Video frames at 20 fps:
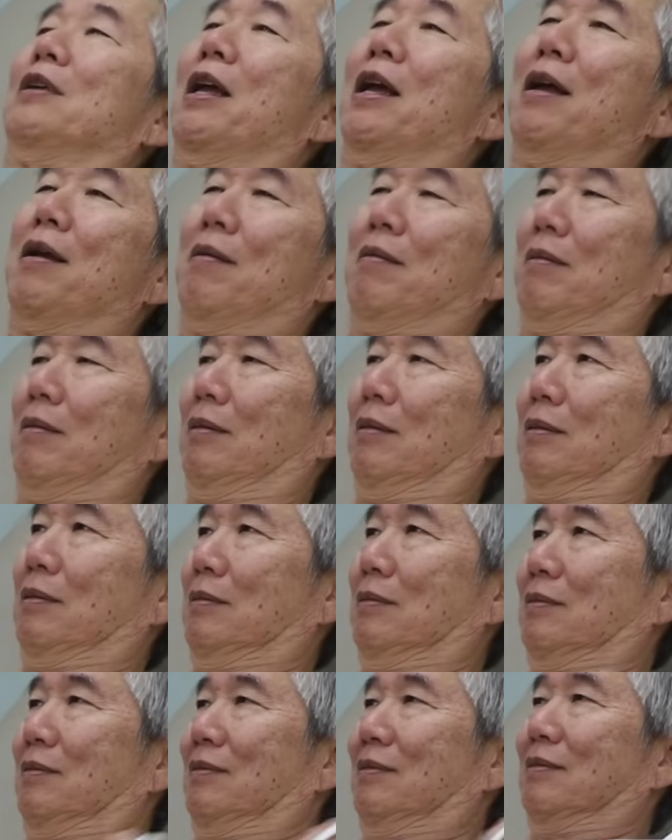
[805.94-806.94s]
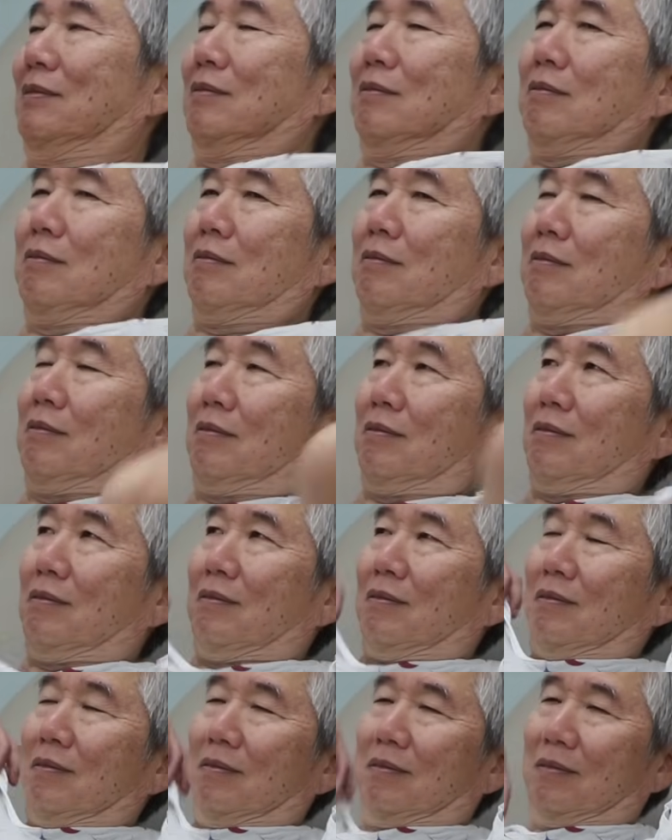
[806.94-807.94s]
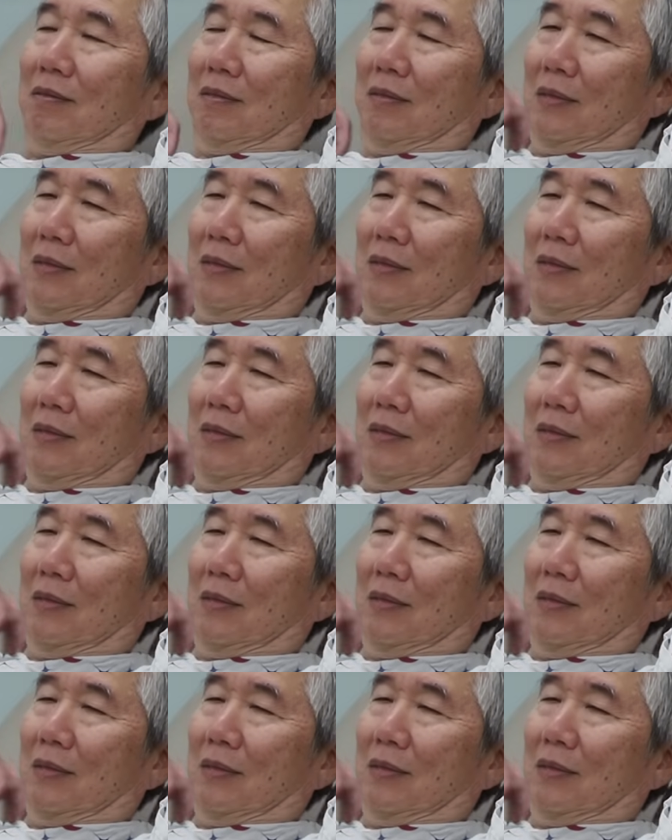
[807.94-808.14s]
(no one is talking)